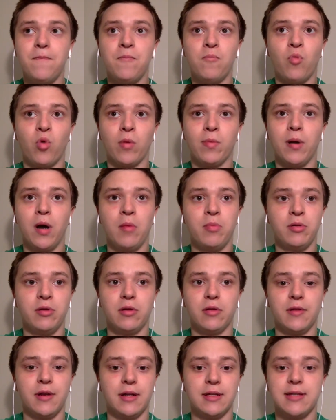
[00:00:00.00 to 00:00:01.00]
more
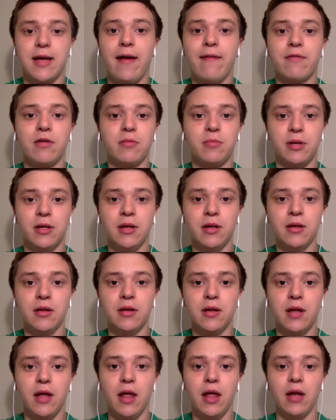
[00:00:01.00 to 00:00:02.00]
popular than it's ever been,
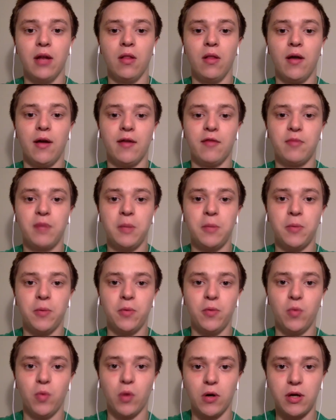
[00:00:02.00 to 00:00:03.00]
and a lot of
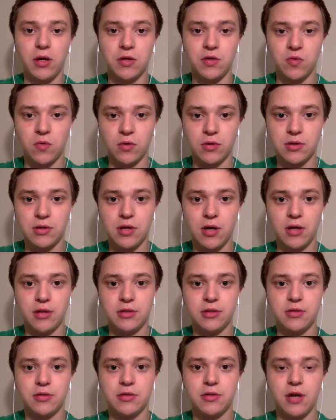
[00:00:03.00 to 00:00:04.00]
people working towards
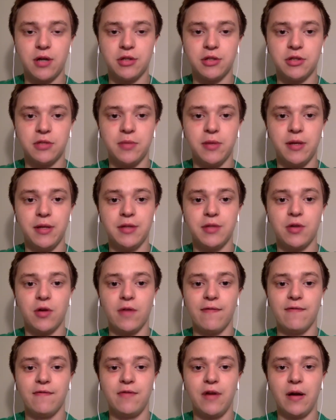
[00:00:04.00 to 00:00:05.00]
Scottish independence
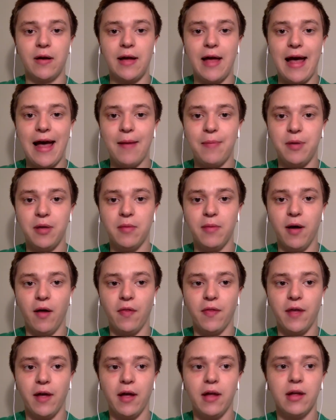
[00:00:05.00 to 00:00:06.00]
are very happy
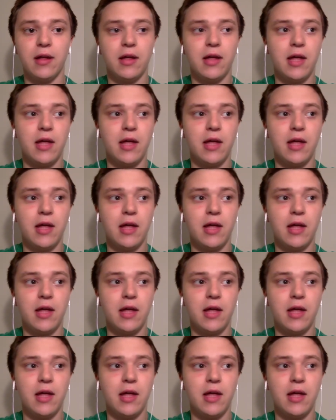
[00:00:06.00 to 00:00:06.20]
about that.